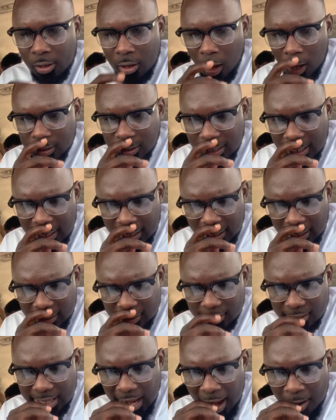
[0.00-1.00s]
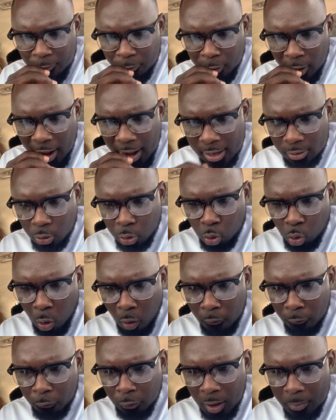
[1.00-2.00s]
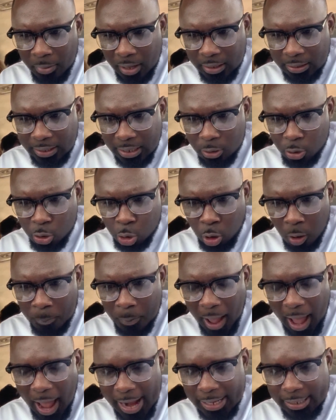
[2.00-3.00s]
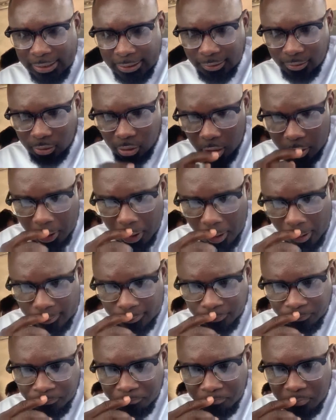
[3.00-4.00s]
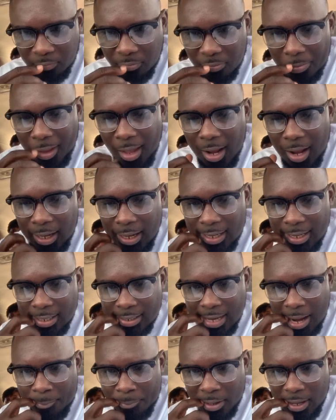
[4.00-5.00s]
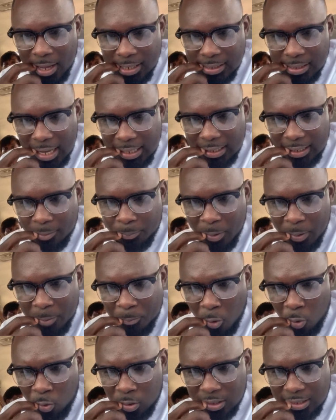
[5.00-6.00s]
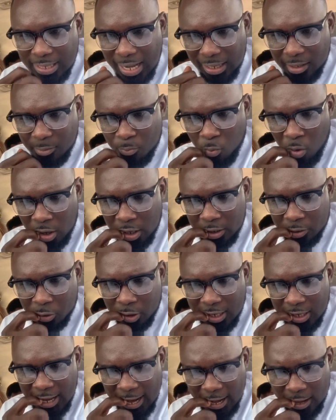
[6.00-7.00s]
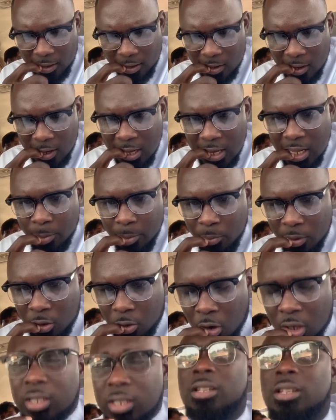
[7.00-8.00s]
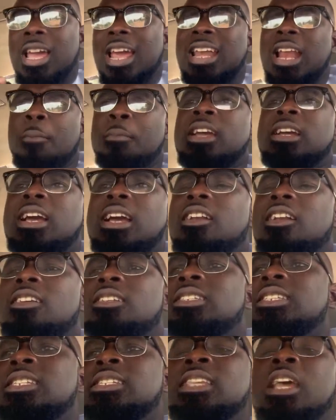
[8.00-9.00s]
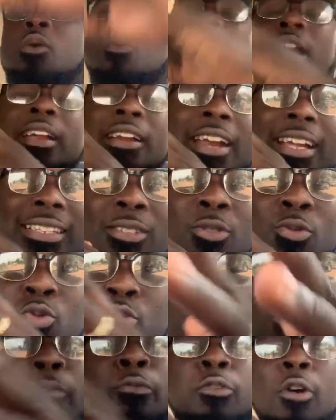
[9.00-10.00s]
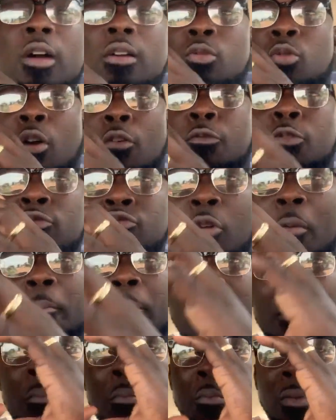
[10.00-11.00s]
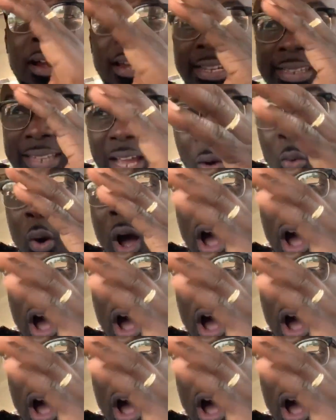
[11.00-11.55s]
I say it's time for her to confirm it and stop hiding. Okay. Lady Zambi, exactly. People will start monitoring her because an American, she say what creating room for incorporation for money tower